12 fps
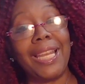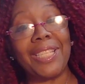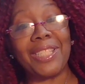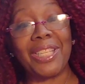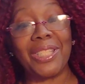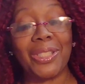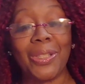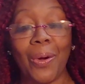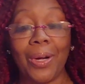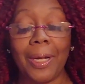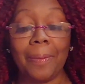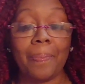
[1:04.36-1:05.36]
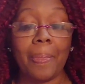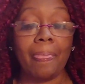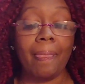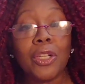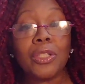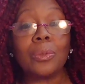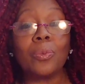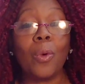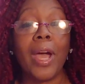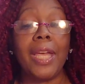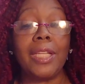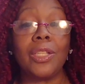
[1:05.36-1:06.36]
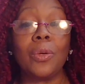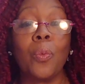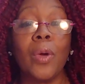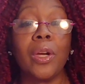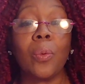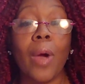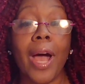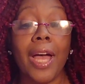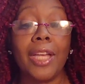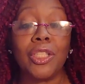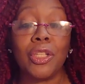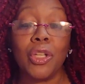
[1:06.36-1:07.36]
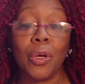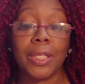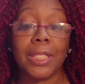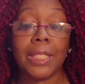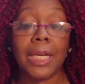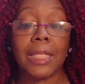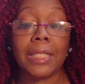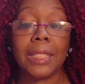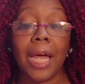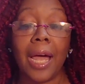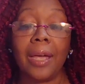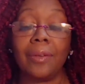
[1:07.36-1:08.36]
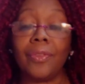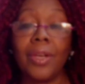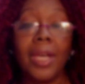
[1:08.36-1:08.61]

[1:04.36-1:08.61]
let's get started. The first way to winterize your sex life